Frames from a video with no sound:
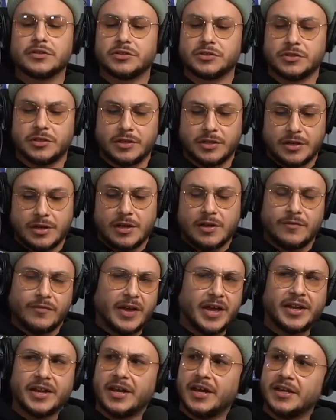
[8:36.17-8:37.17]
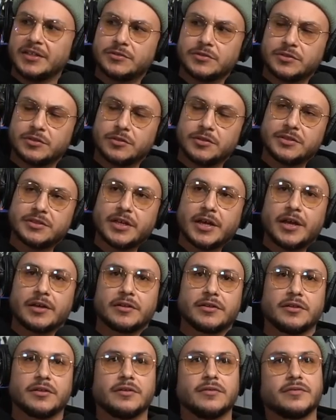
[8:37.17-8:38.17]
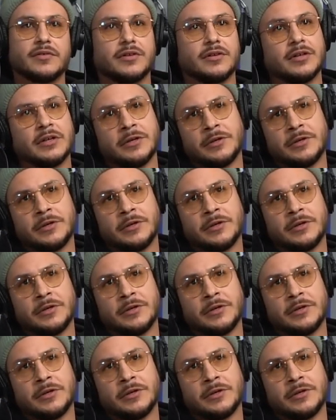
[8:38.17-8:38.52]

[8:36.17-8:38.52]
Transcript: areas. Like Van Nuys was always active.